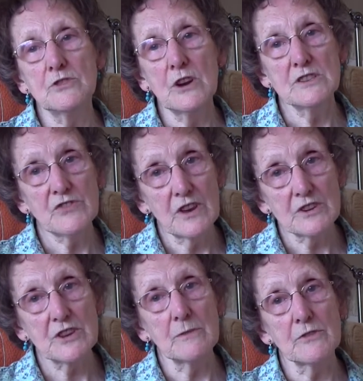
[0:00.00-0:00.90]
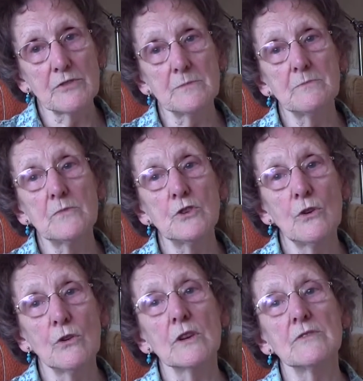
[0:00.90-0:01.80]
transfer some of them,
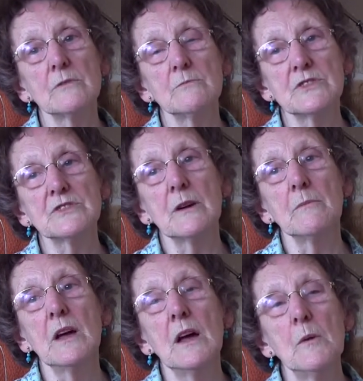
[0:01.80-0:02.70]
not all of them, but some.